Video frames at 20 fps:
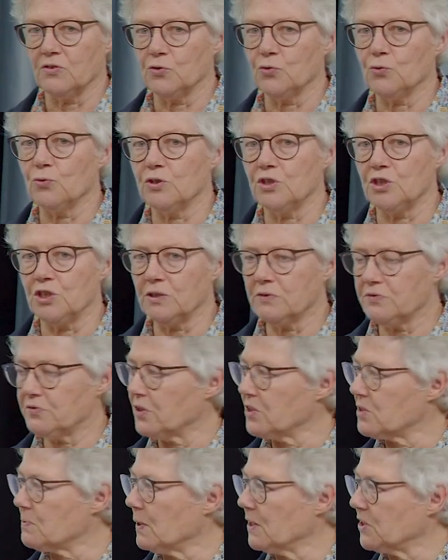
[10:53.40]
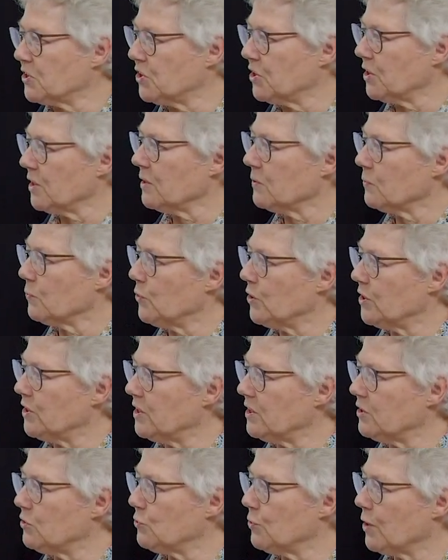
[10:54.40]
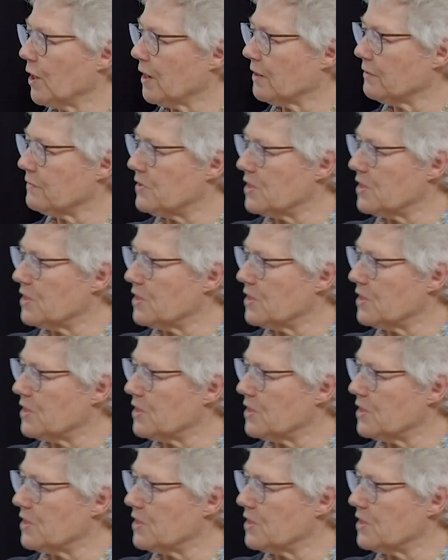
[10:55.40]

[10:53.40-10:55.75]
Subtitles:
to achieve phase matching, we need to have